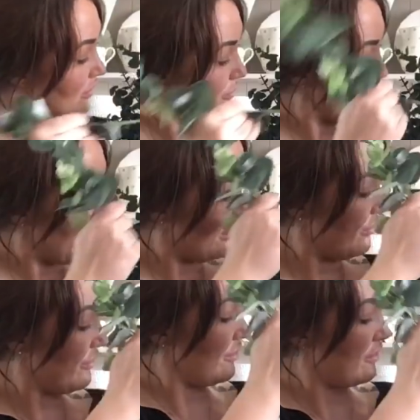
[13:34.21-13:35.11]
the
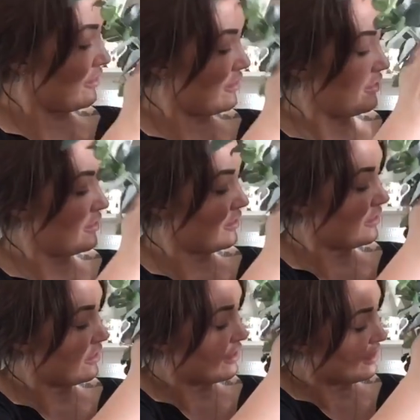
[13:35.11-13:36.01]
wreath.
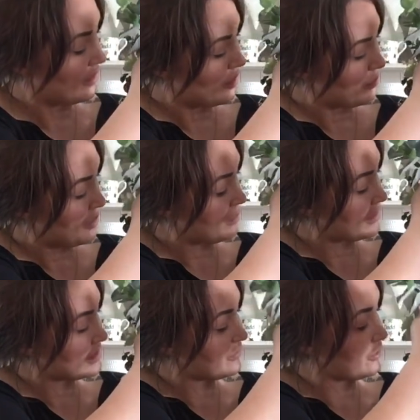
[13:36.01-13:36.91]
Pop
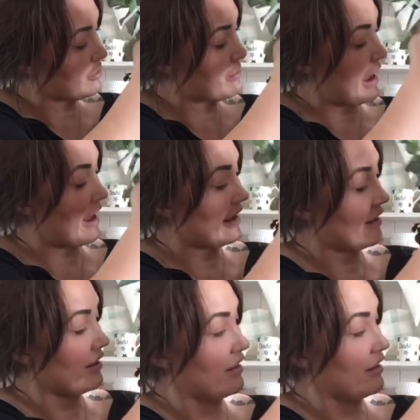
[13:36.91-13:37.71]
this through the back.